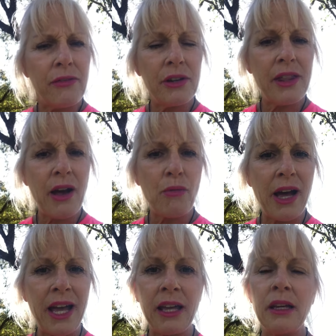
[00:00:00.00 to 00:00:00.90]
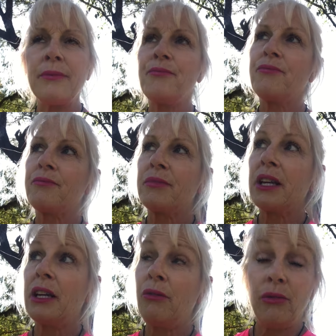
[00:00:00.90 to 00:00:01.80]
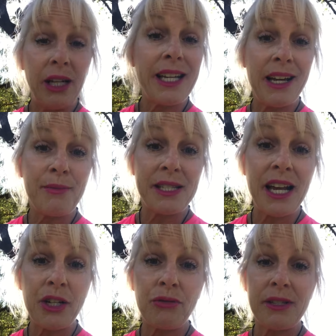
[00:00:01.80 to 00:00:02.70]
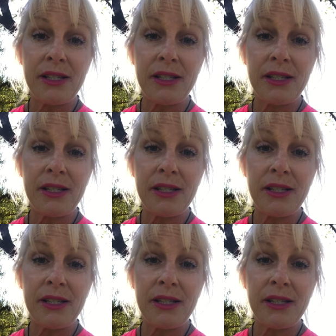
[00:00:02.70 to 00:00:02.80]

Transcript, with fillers: feel that way it really comes down to a